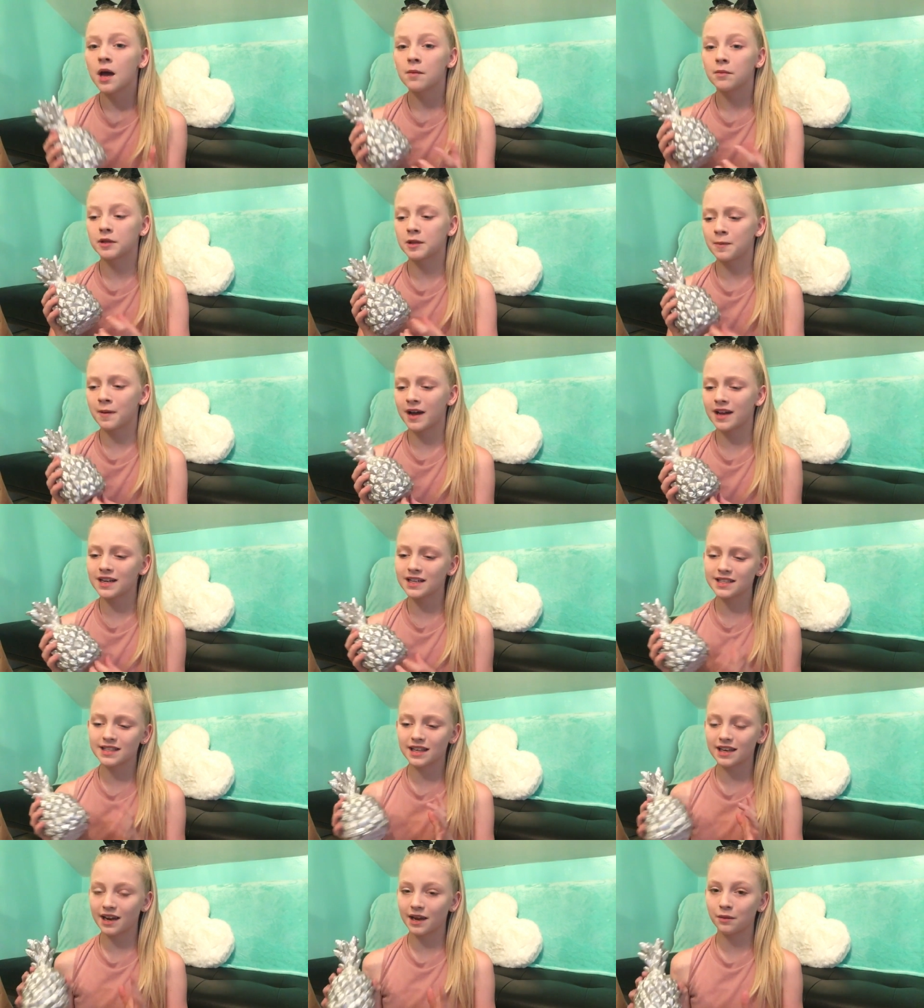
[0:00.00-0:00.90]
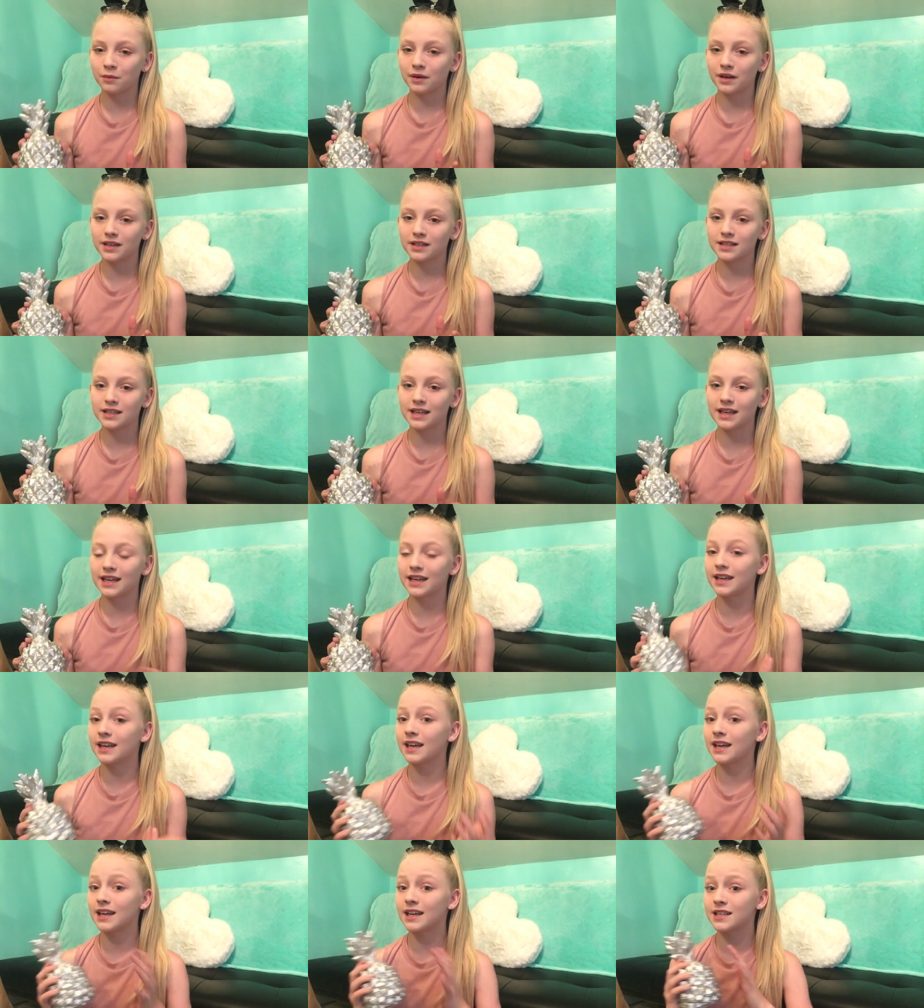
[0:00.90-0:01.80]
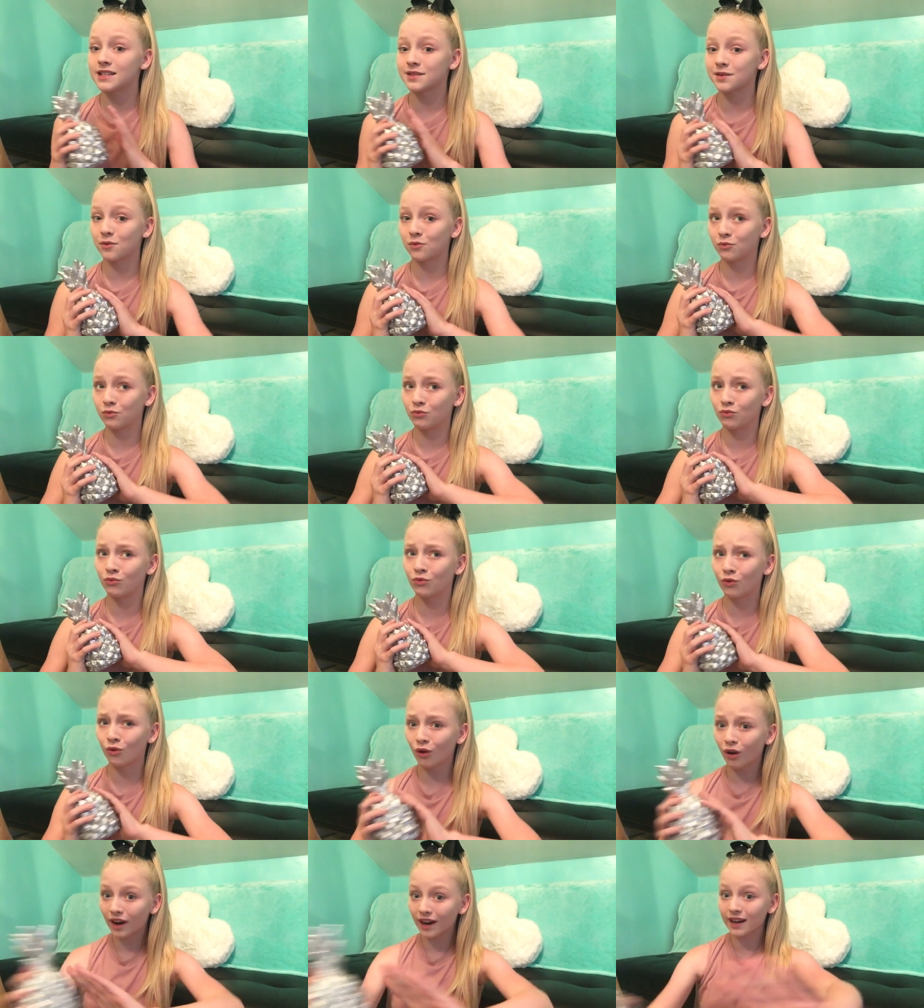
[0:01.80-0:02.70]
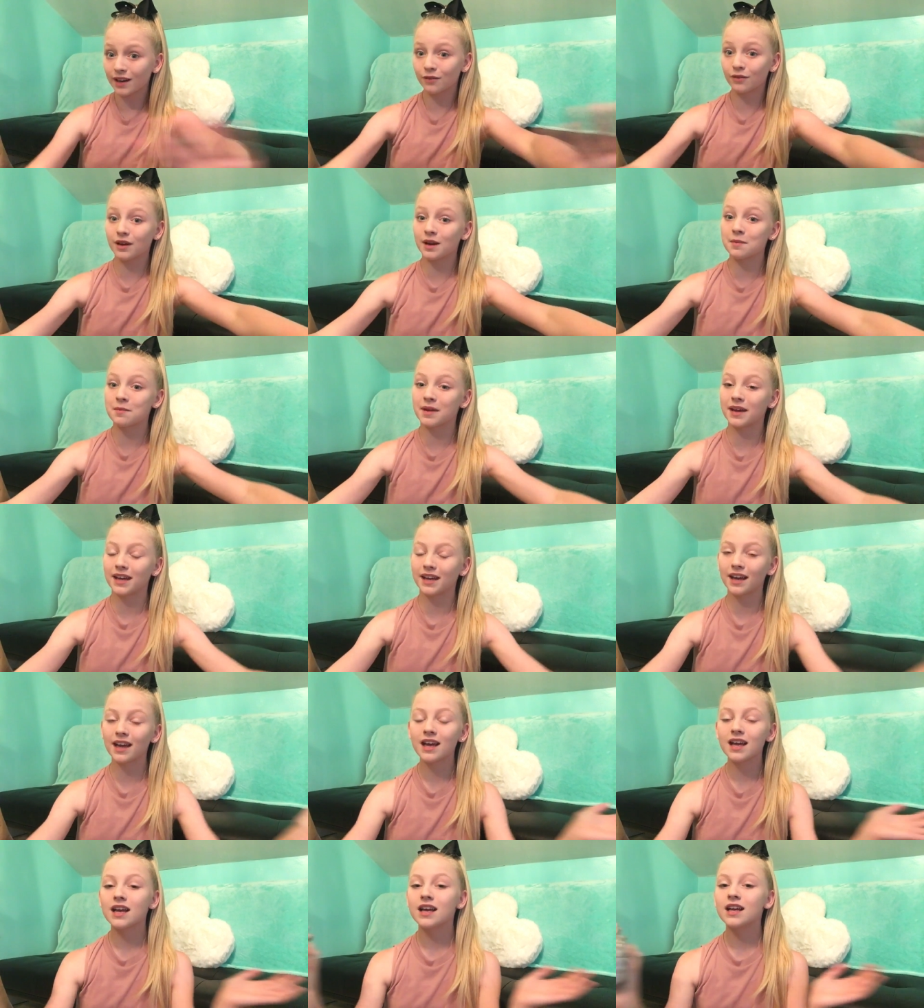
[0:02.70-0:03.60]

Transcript: but the Penneys that I went in is really, really big,